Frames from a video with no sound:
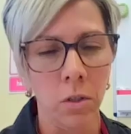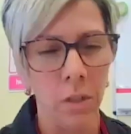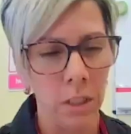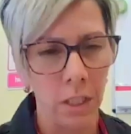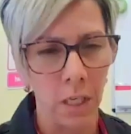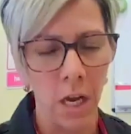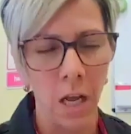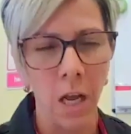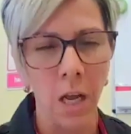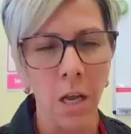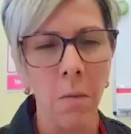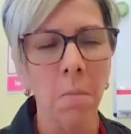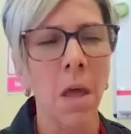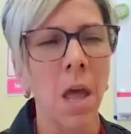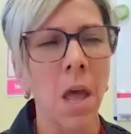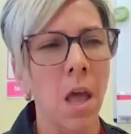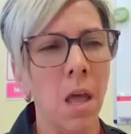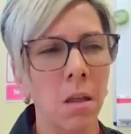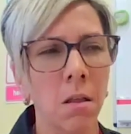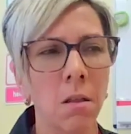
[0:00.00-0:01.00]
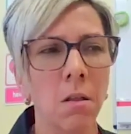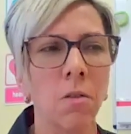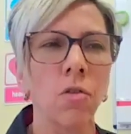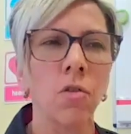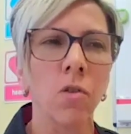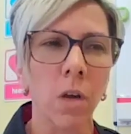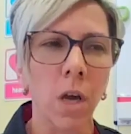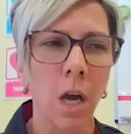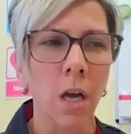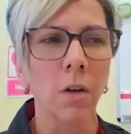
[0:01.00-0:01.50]
all the time and
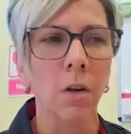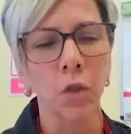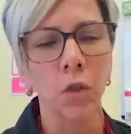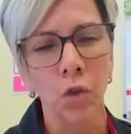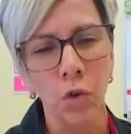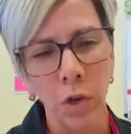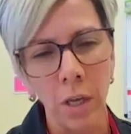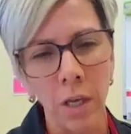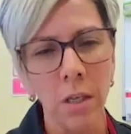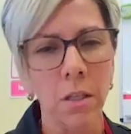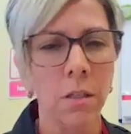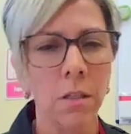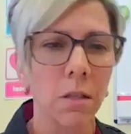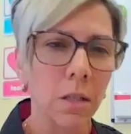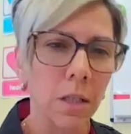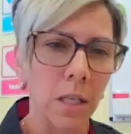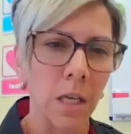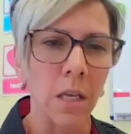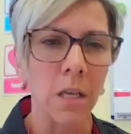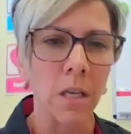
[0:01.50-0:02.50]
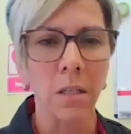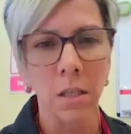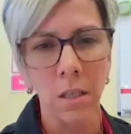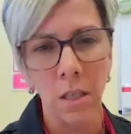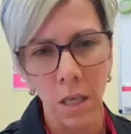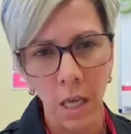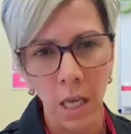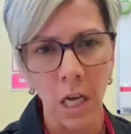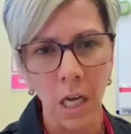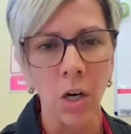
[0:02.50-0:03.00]
you kind of treat
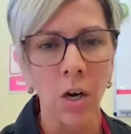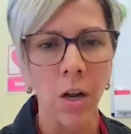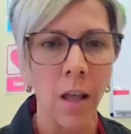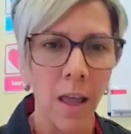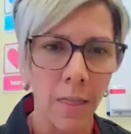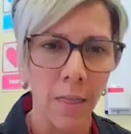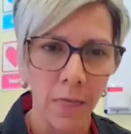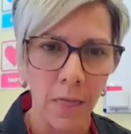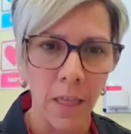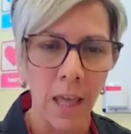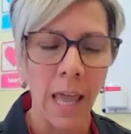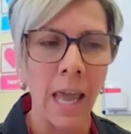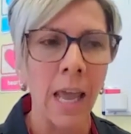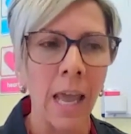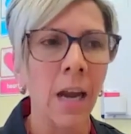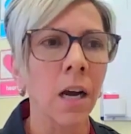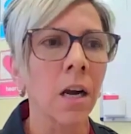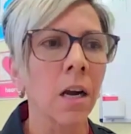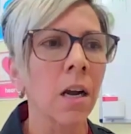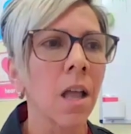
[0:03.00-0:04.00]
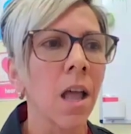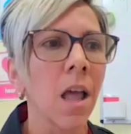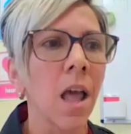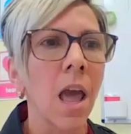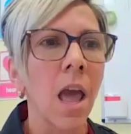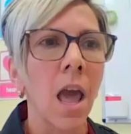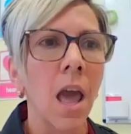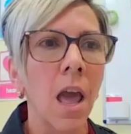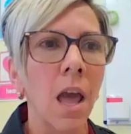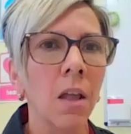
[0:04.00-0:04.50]
things here and there,
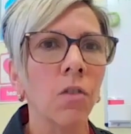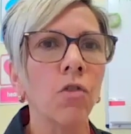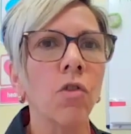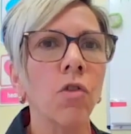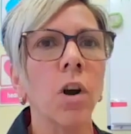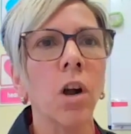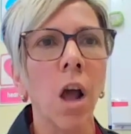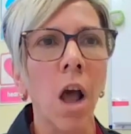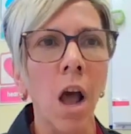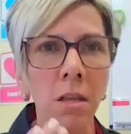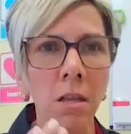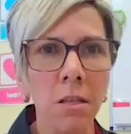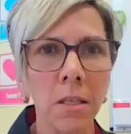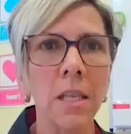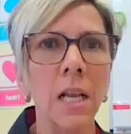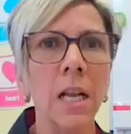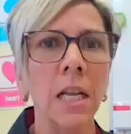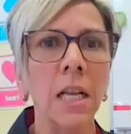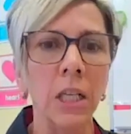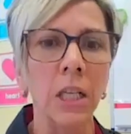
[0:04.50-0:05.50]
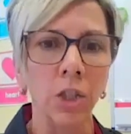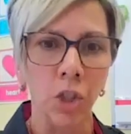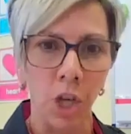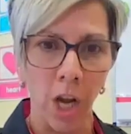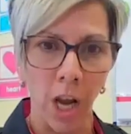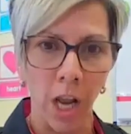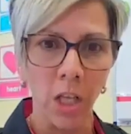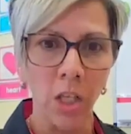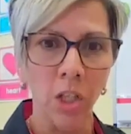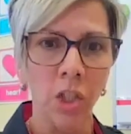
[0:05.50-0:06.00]
and you're constantly
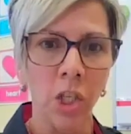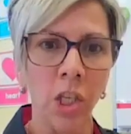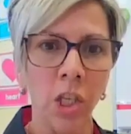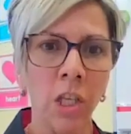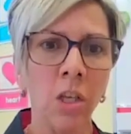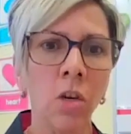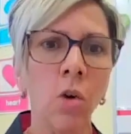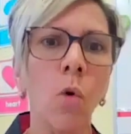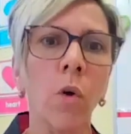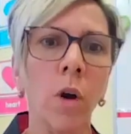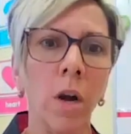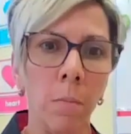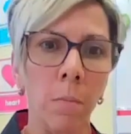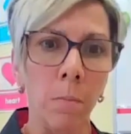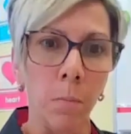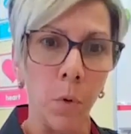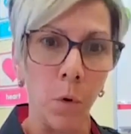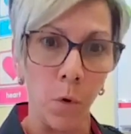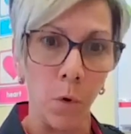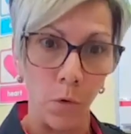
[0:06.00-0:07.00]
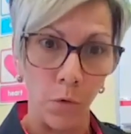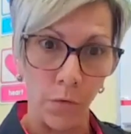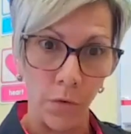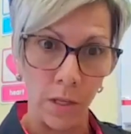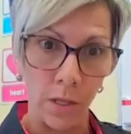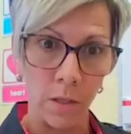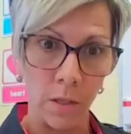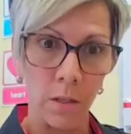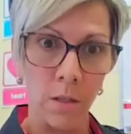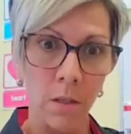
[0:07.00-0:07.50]
changing or
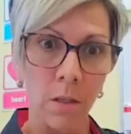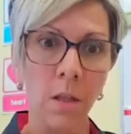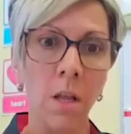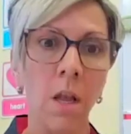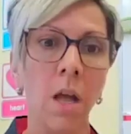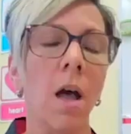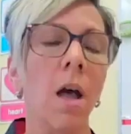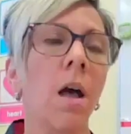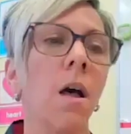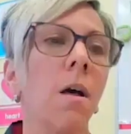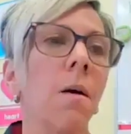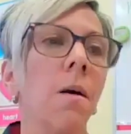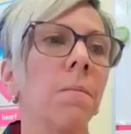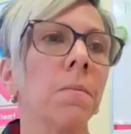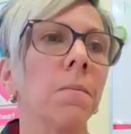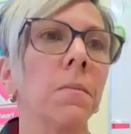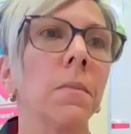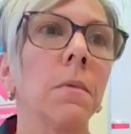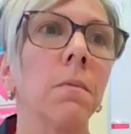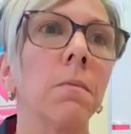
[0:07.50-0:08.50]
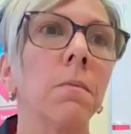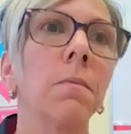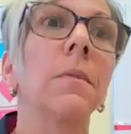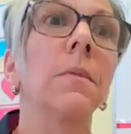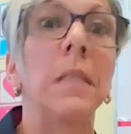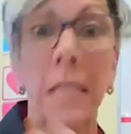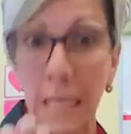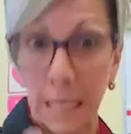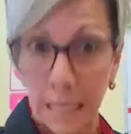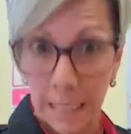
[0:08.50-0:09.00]
improving um,
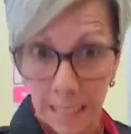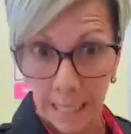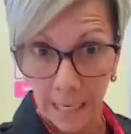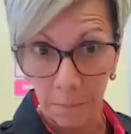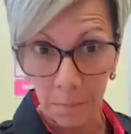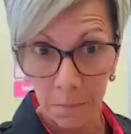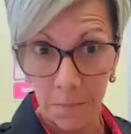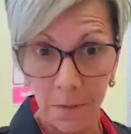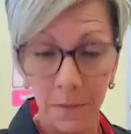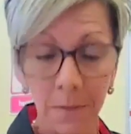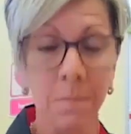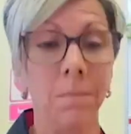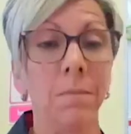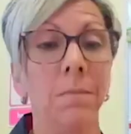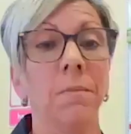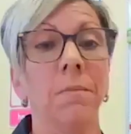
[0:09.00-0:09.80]
systems